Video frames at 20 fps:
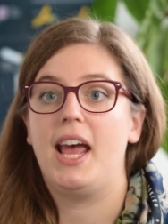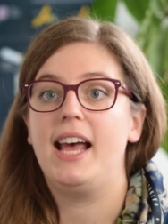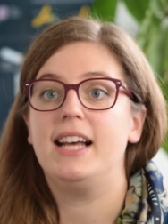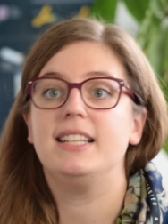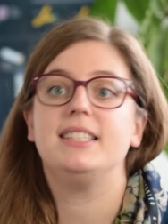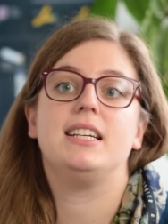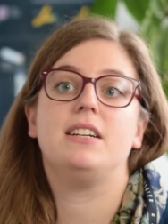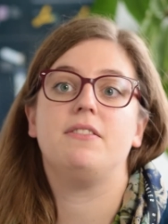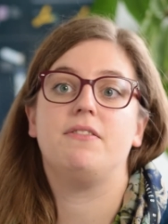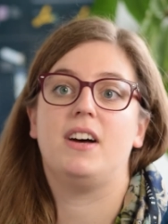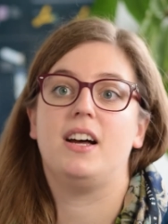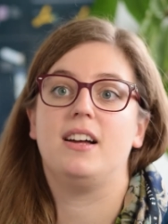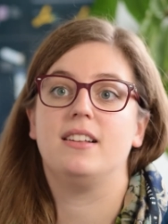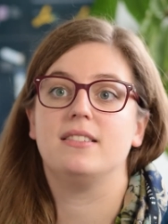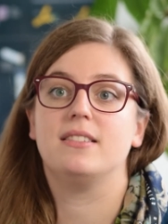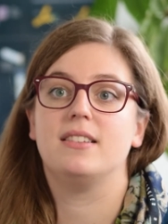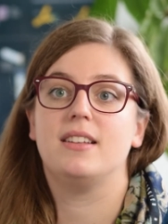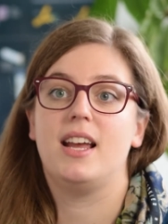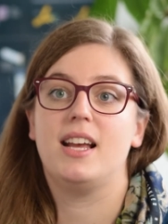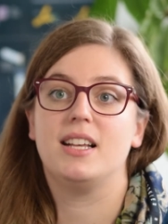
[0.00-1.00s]
as
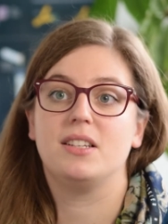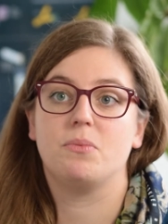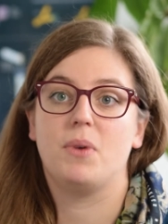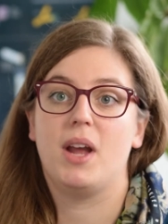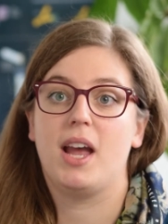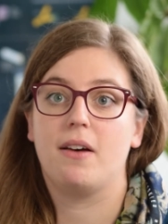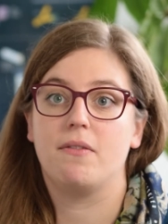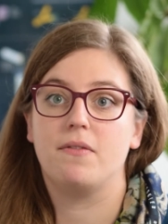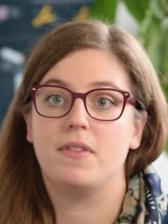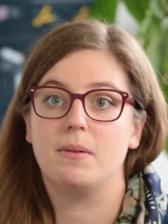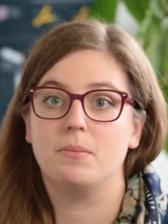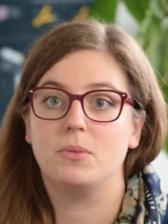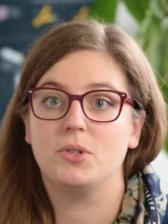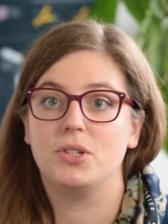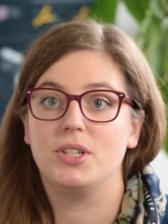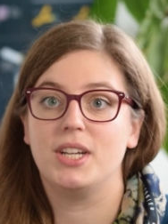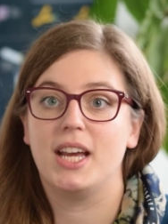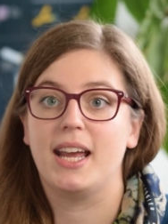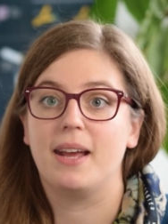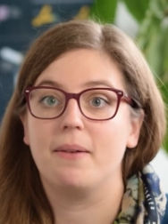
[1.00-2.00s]
advanced as we have them
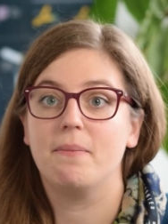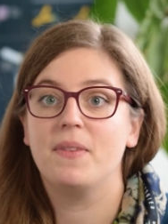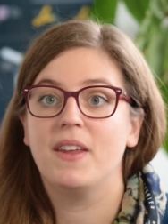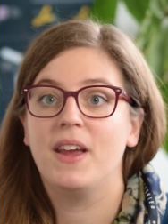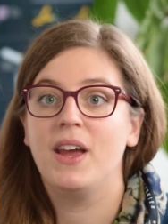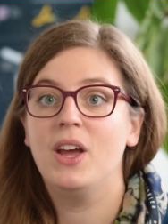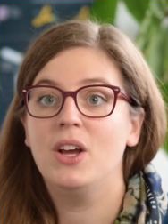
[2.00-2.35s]
today.